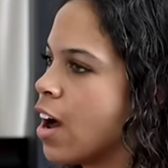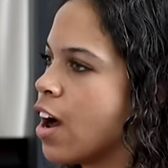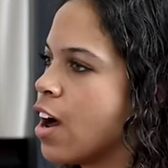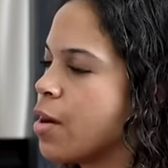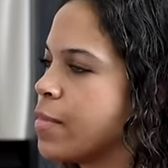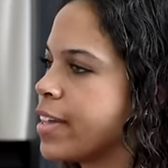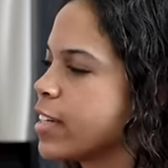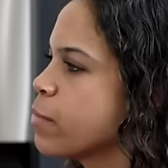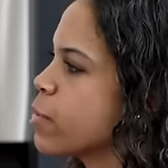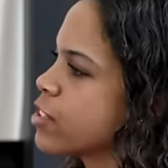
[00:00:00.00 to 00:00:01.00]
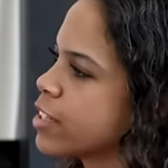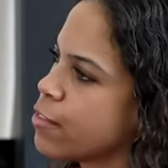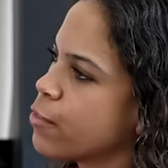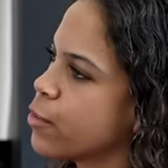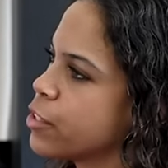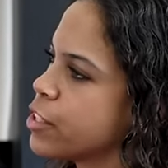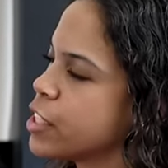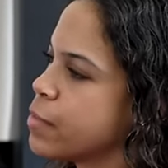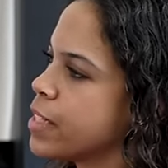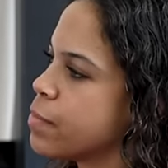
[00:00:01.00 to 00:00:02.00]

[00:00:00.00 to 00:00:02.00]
Um, I think I'm most excited for just to meet